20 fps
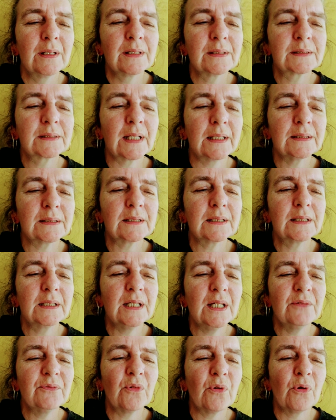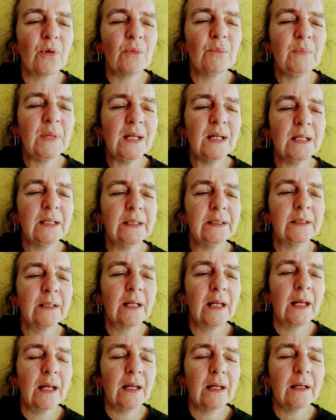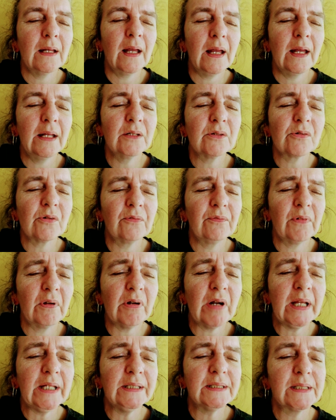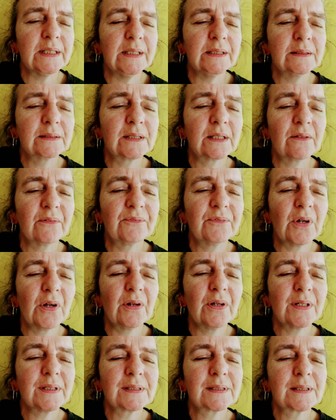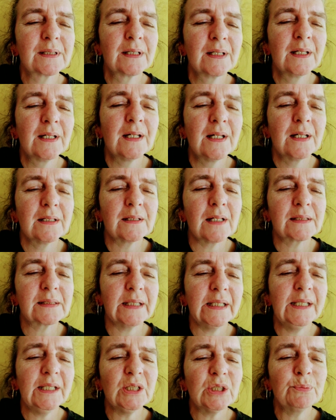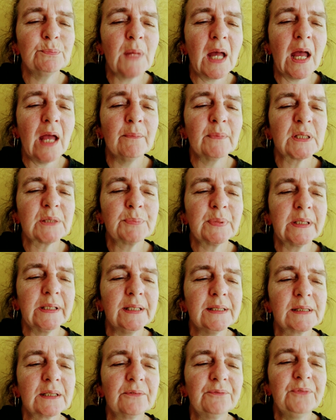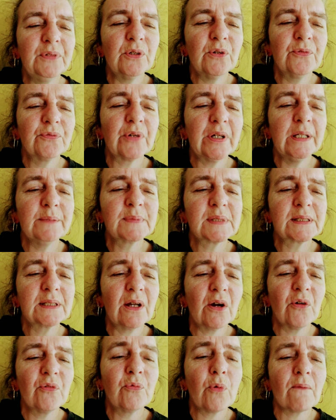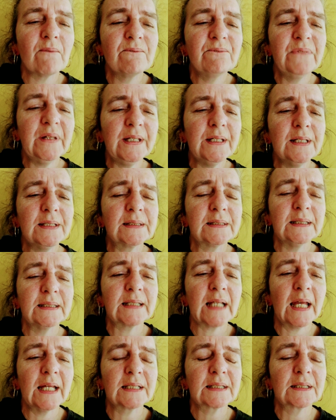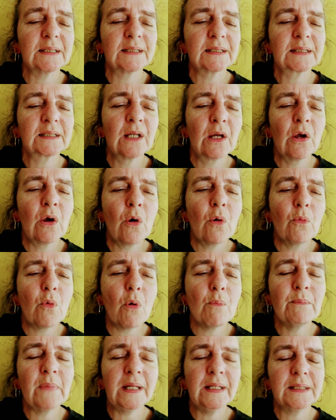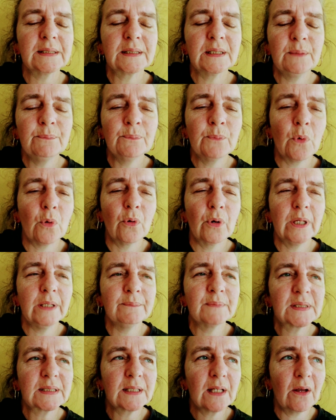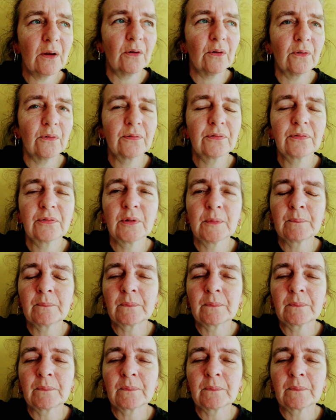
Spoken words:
sensitive or merely enervating to the first. Thus each man must begin to feel for himself what feeds his essence, what makes him more himself.